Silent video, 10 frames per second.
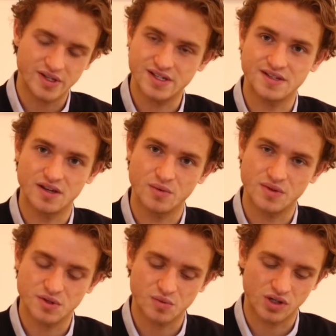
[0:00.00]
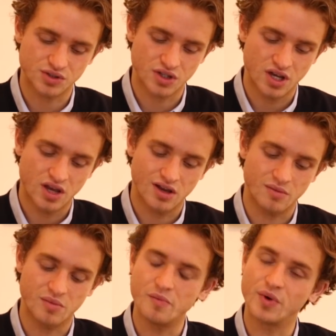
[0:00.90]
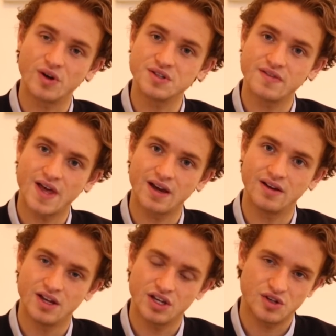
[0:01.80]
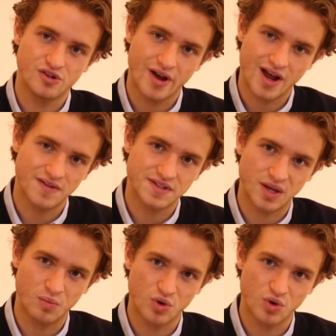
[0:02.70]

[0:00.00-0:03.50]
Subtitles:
bit easier with this watch. Because of that, you don't have the same